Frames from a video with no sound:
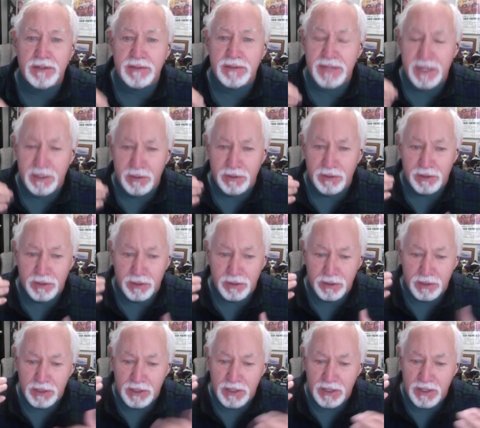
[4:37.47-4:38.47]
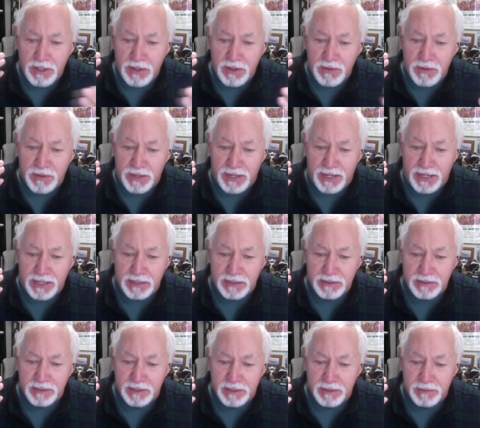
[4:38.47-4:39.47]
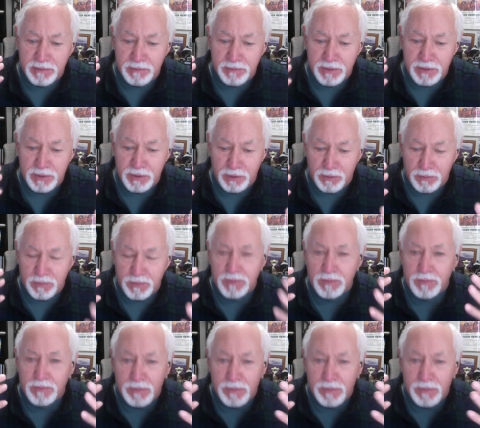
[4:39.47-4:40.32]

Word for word: tell her that, uh, you know,